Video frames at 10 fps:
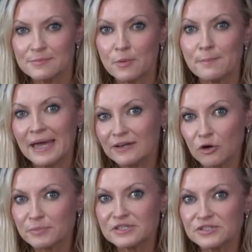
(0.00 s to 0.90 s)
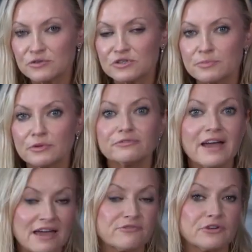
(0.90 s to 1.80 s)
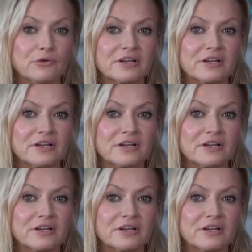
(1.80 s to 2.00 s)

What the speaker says: but may not be suitable for every